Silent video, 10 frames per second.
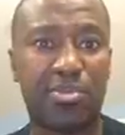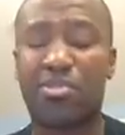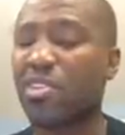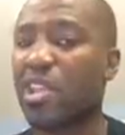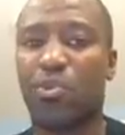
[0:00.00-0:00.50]

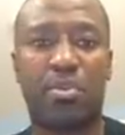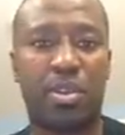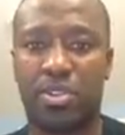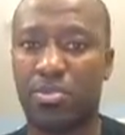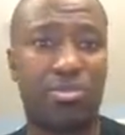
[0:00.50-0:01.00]
great
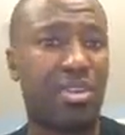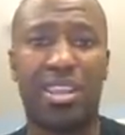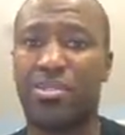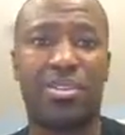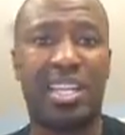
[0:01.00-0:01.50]
women, some
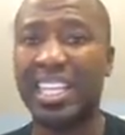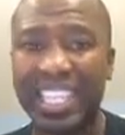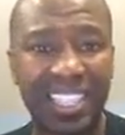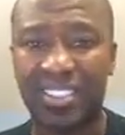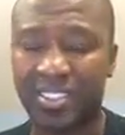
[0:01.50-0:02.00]
great
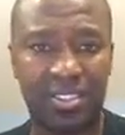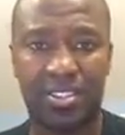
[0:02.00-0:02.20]
leaders.